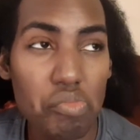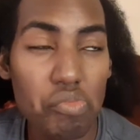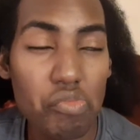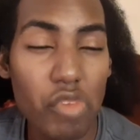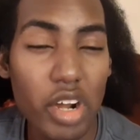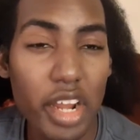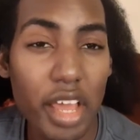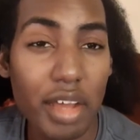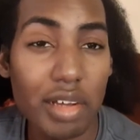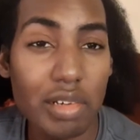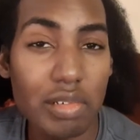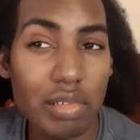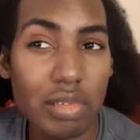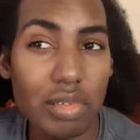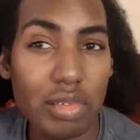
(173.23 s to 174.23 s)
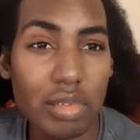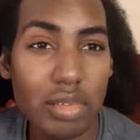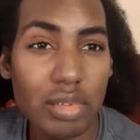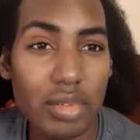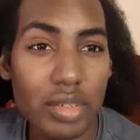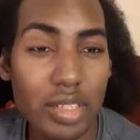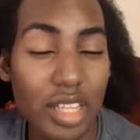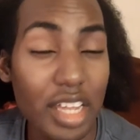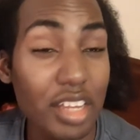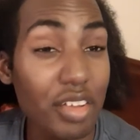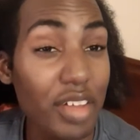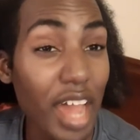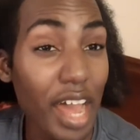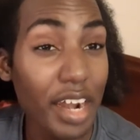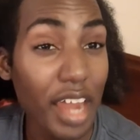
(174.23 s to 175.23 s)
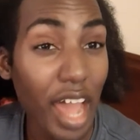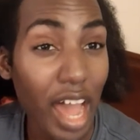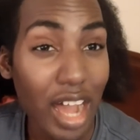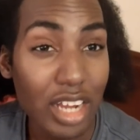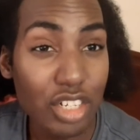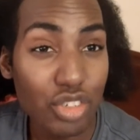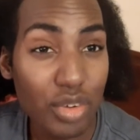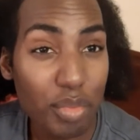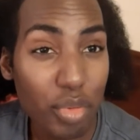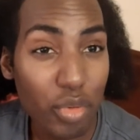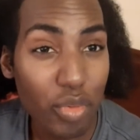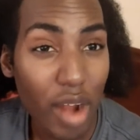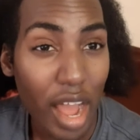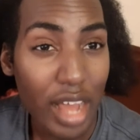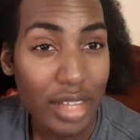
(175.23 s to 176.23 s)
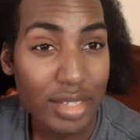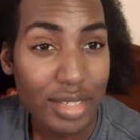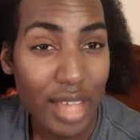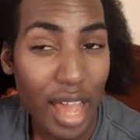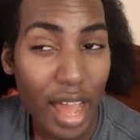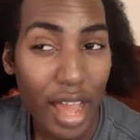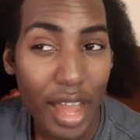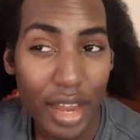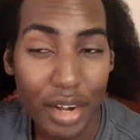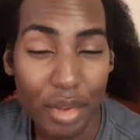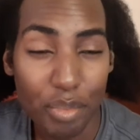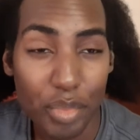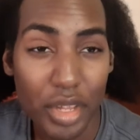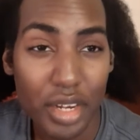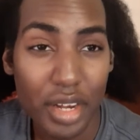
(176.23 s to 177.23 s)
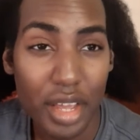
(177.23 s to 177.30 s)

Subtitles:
What else? Then you got the hydrogen peroxide up in